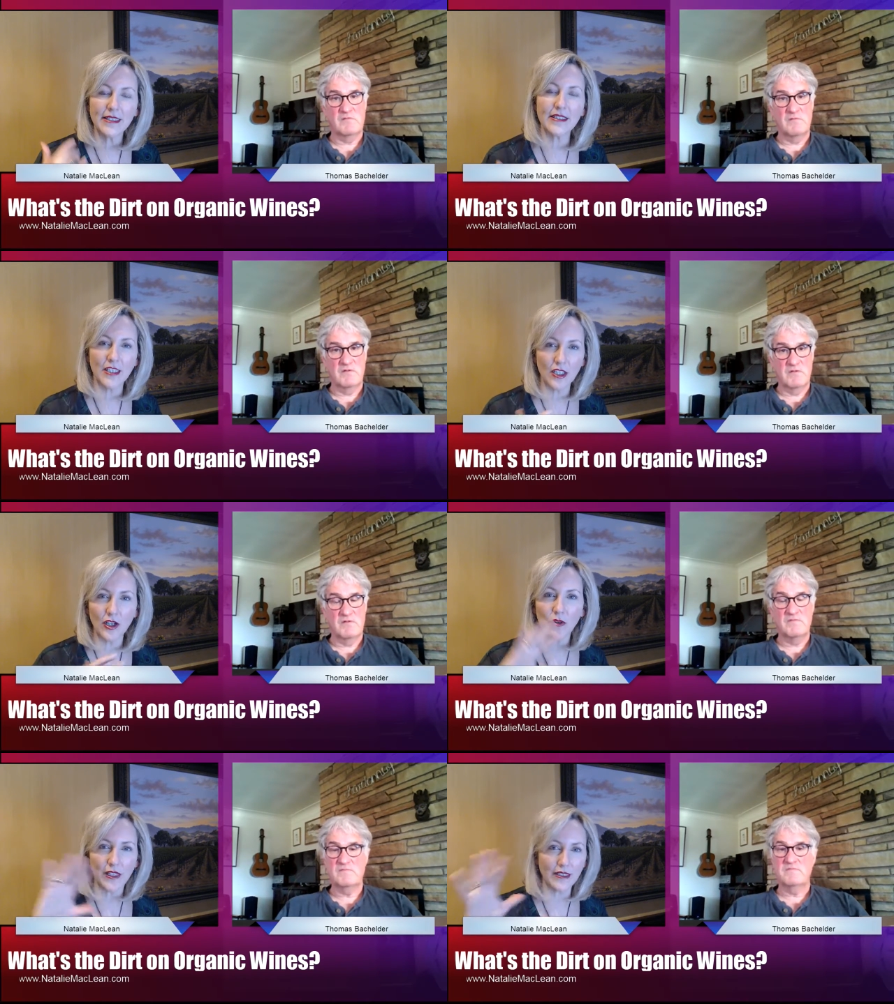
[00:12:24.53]
Speaker 1: to go
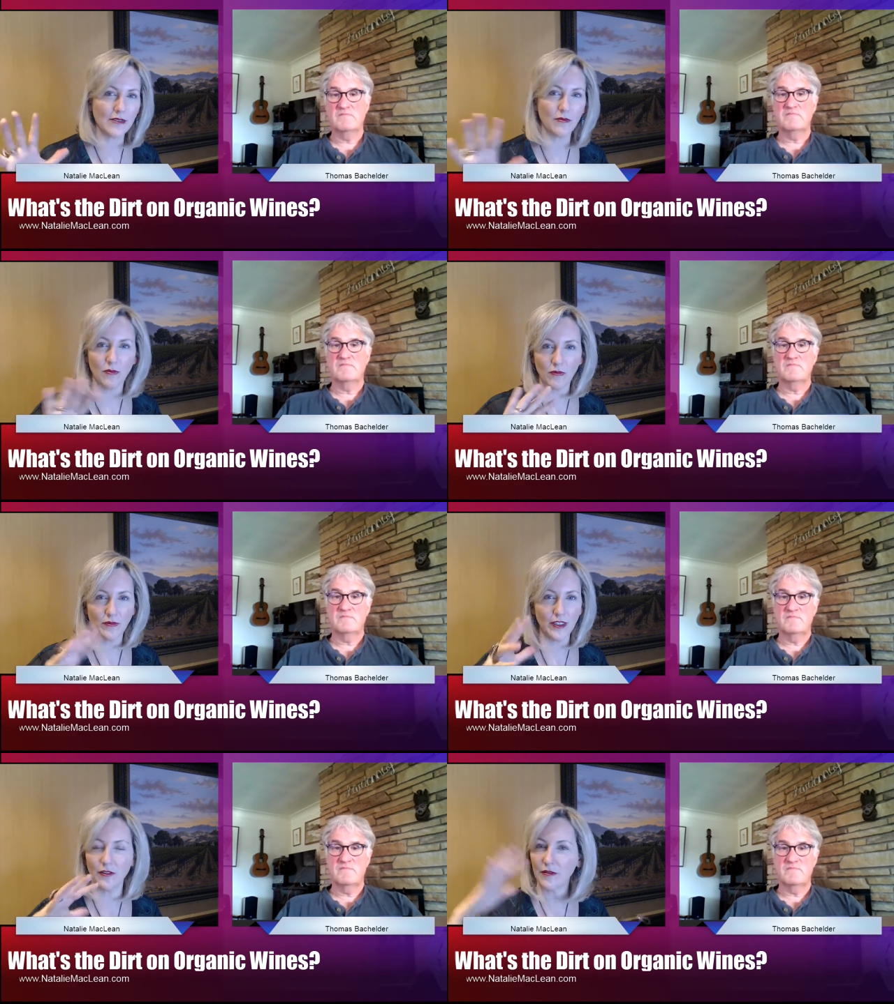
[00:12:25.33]
that's, you
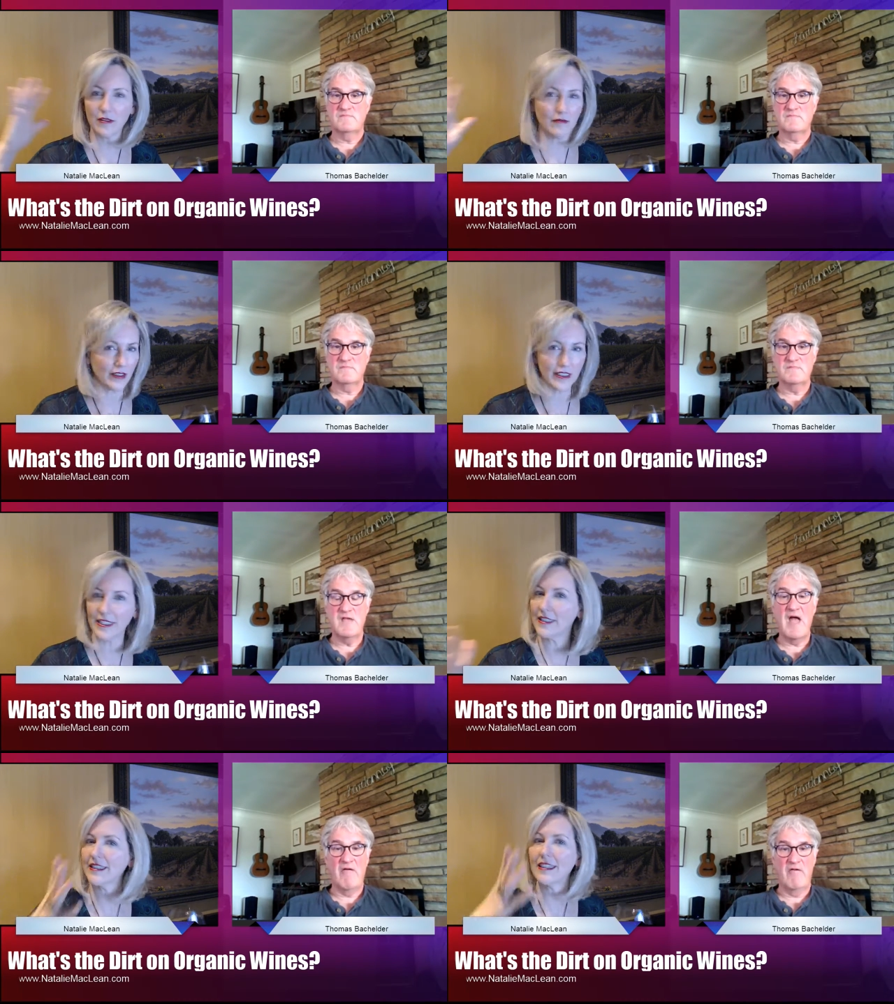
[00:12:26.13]
know, got the
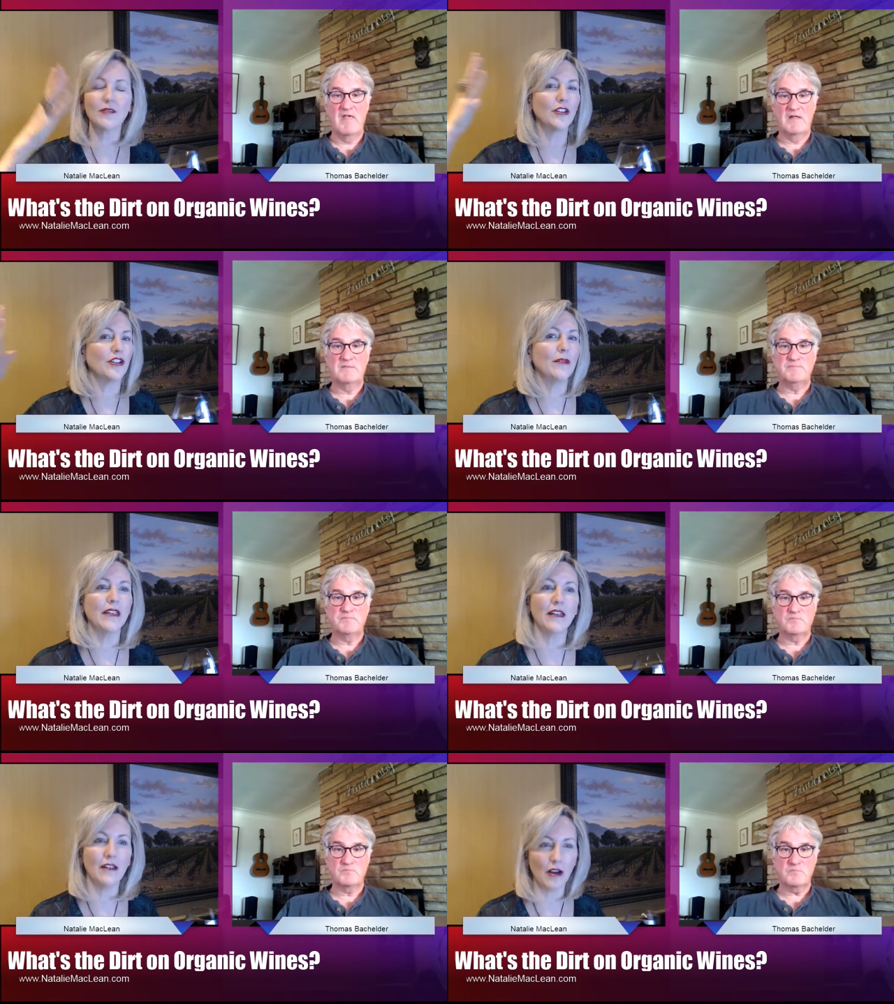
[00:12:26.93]
tasting yeah. room and
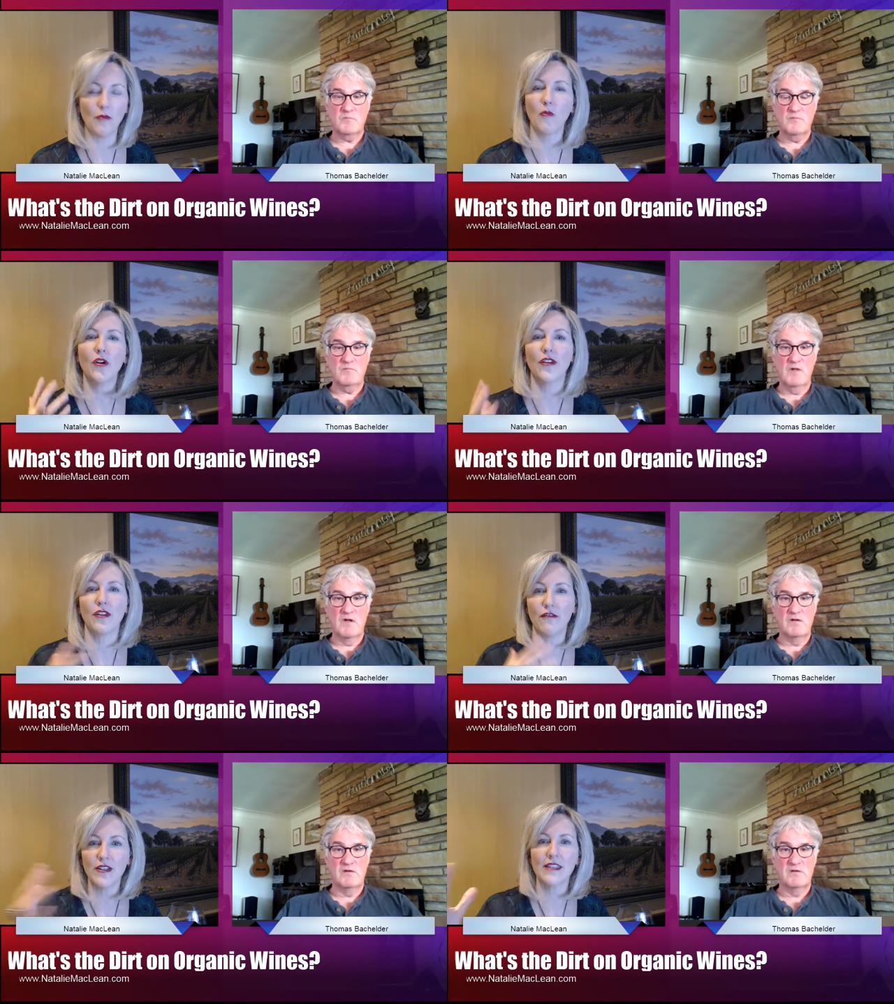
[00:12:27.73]
a, a worth the
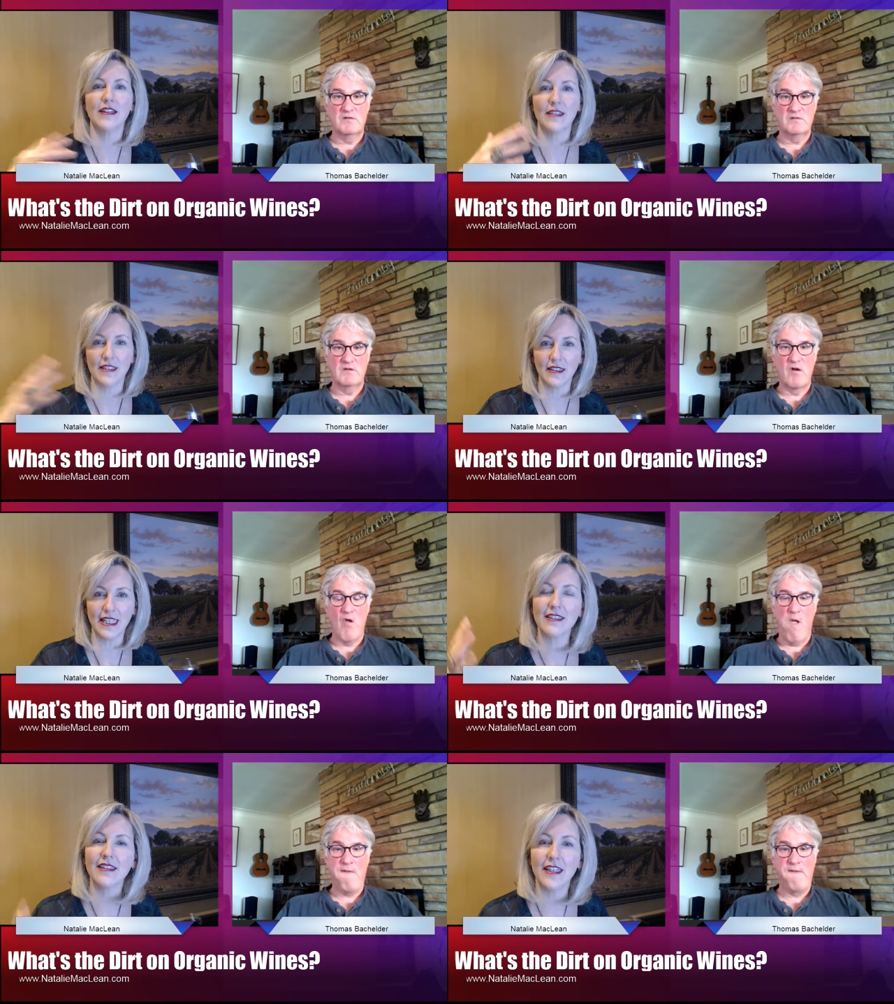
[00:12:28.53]
visit as a
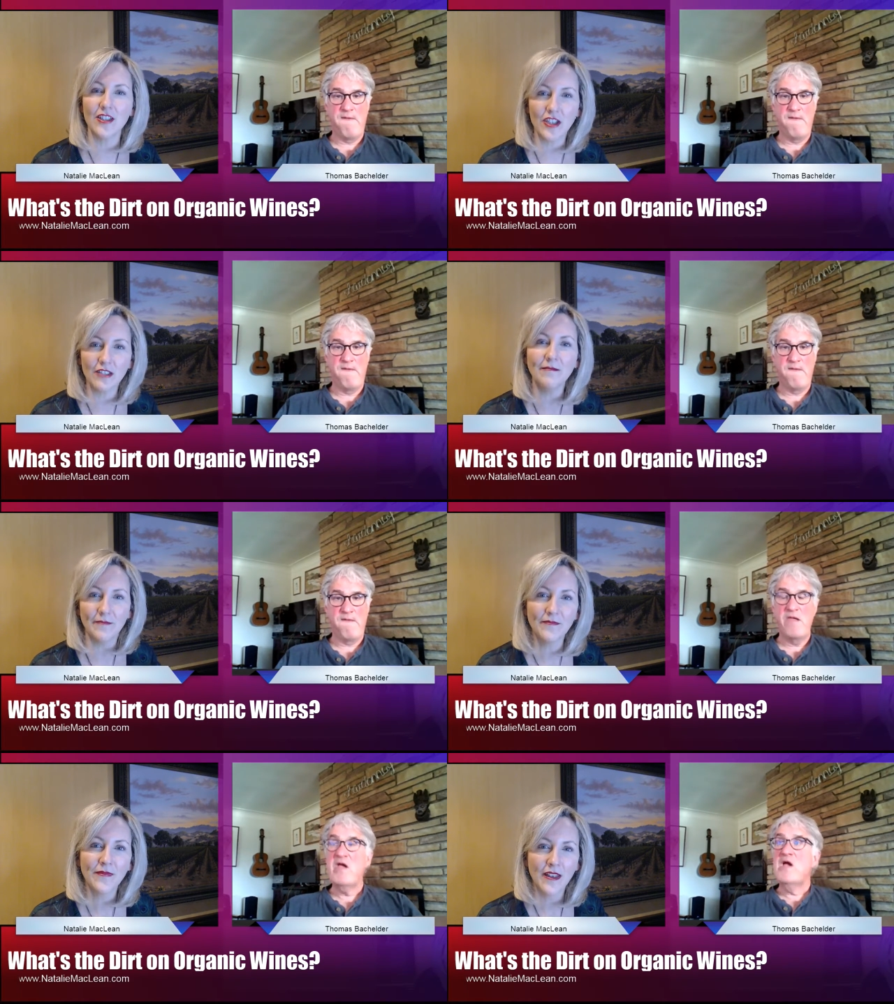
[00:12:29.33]
destination?
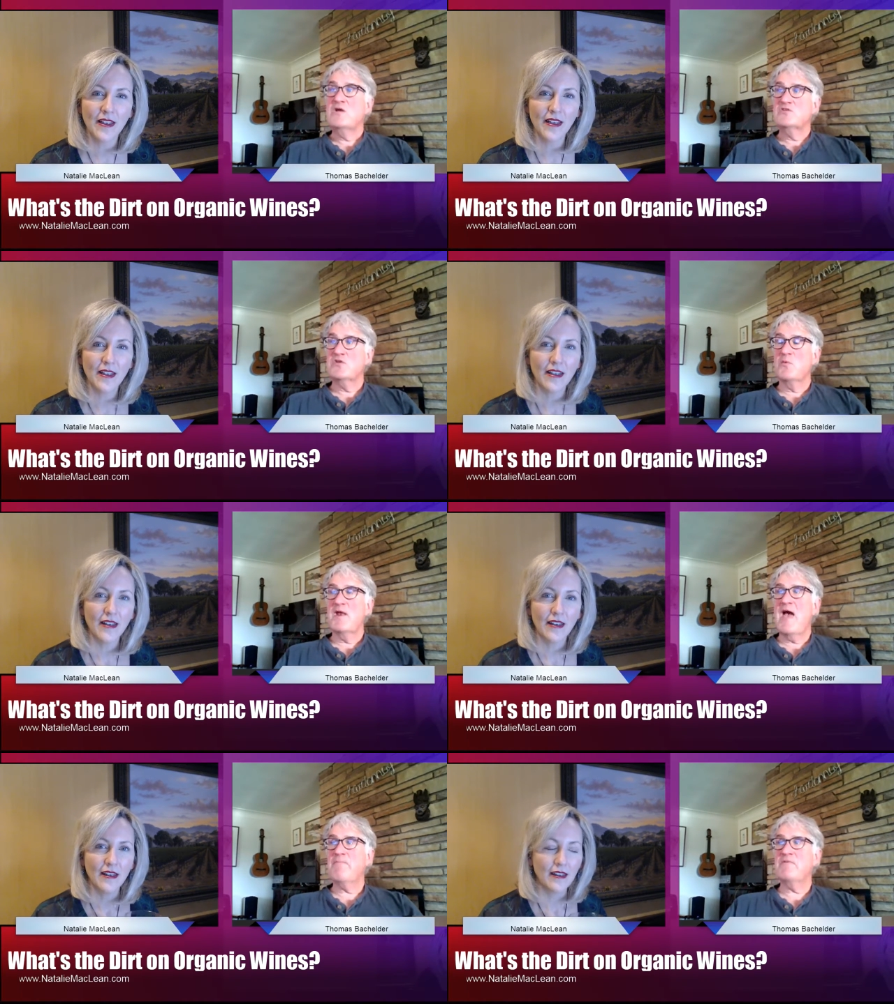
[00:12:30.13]
Speaker 2: So
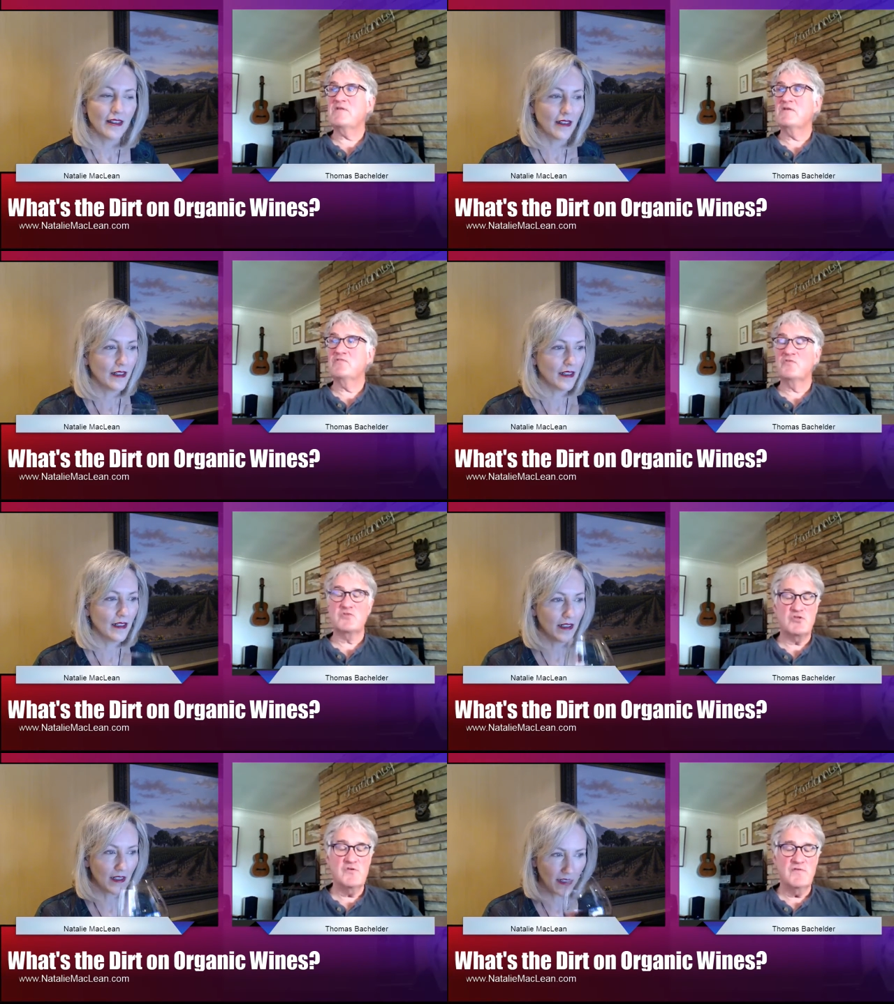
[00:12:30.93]
what happened is
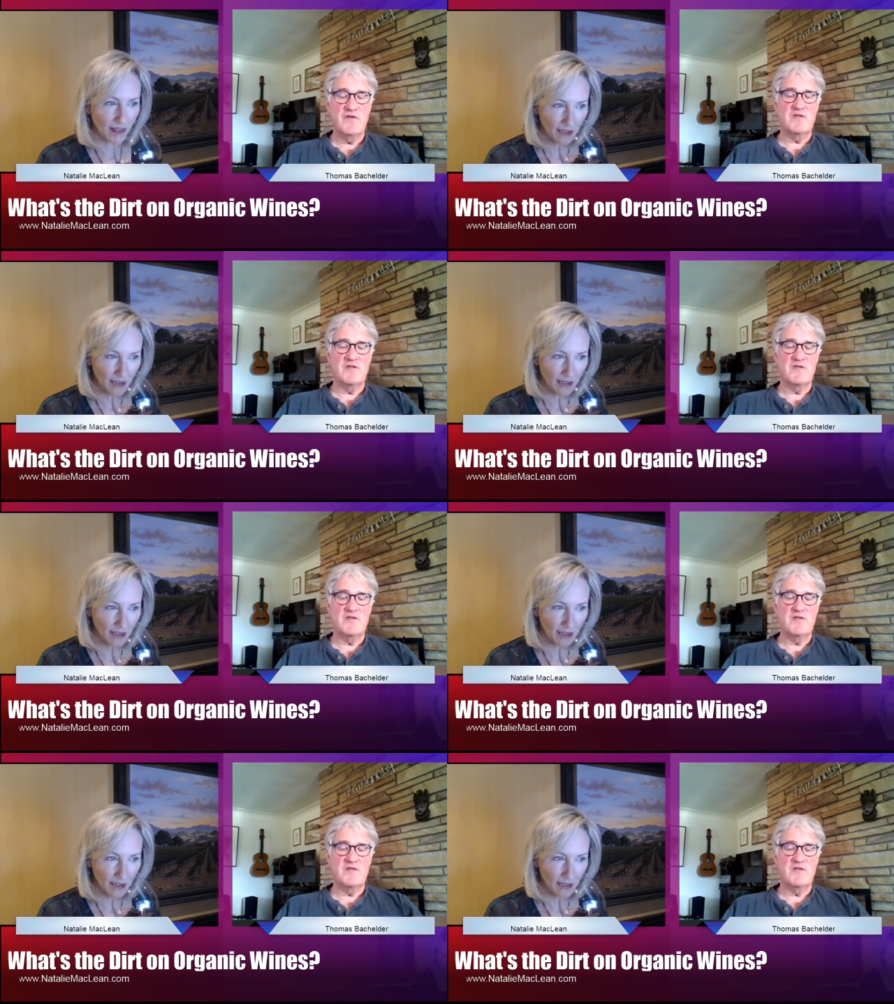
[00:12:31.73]
there's two